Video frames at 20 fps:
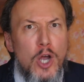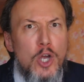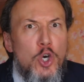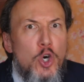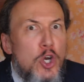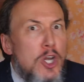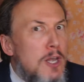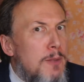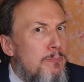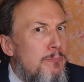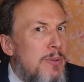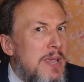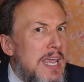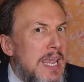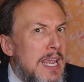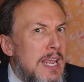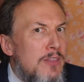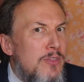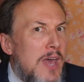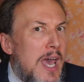Could it
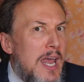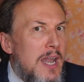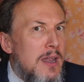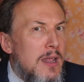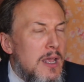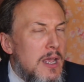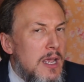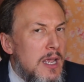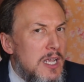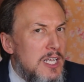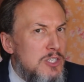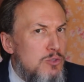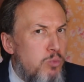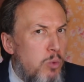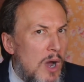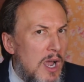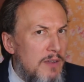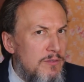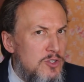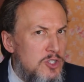be that his
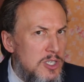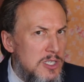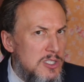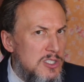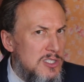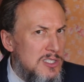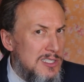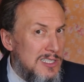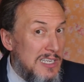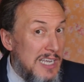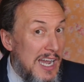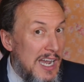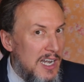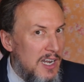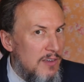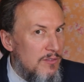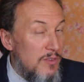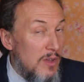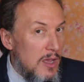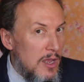wife just
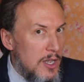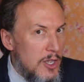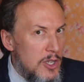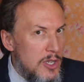kind of